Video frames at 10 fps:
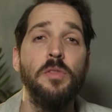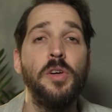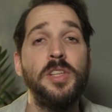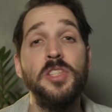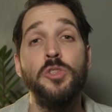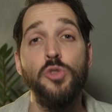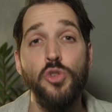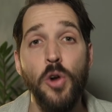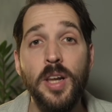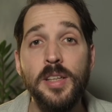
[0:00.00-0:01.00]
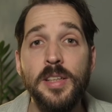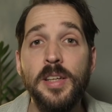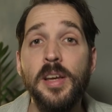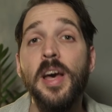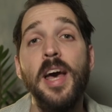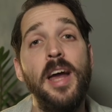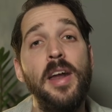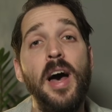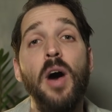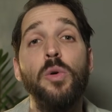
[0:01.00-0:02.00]
with its neutrality and
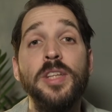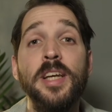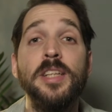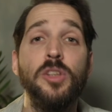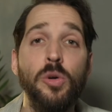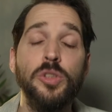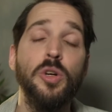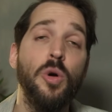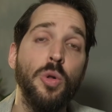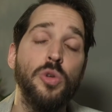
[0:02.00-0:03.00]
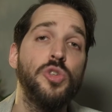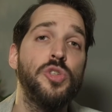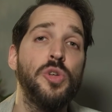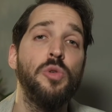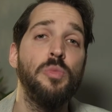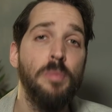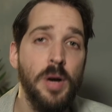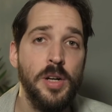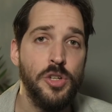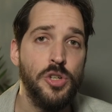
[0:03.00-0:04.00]
how they don't color so
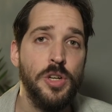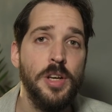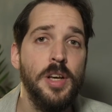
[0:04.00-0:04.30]
much.